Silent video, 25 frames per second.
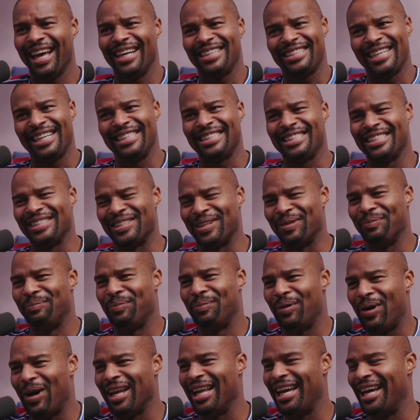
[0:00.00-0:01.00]
Jason's a
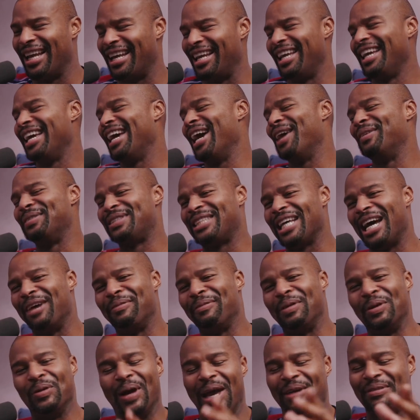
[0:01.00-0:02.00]
baller, and every
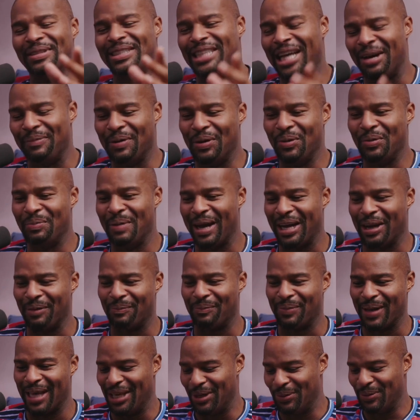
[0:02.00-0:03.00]
time he would make a
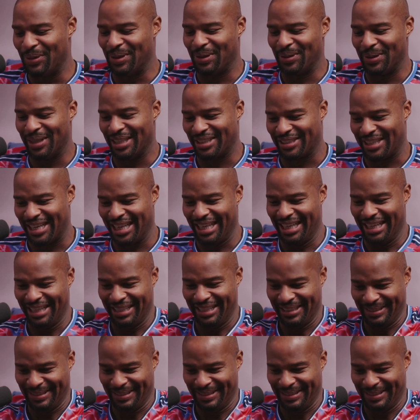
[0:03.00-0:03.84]
play, he would do this right here.